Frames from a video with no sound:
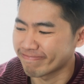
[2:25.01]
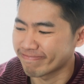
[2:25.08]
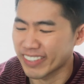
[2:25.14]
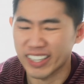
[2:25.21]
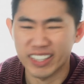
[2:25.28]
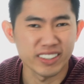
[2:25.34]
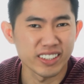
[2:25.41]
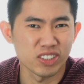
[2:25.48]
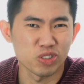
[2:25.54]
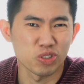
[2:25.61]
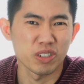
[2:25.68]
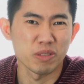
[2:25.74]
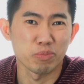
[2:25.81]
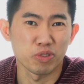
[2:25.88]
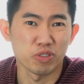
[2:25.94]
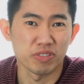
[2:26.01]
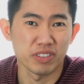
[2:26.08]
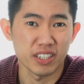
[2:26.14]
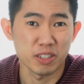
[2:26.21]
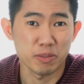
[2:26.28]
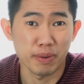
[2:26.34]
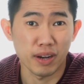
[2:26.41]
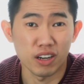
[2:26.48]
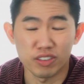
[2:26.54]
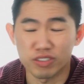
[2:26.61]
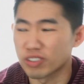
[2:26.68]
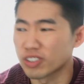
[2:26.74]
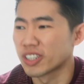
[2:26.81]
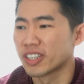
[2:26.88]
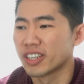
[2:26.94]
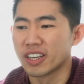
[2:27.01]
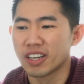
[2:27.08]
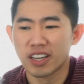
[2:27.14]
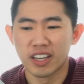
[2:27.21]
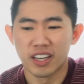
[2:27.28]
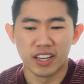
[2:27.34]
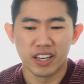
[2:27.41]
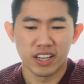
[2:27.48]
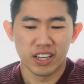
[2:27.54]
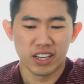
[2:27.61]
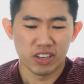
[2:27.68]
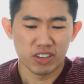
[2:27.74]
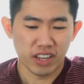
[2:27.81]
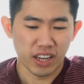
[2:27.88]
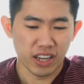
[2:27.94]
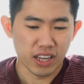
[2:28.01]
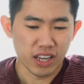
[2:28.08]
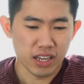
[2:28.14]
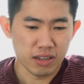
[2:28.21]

Yeah, they should improve this part. Okay.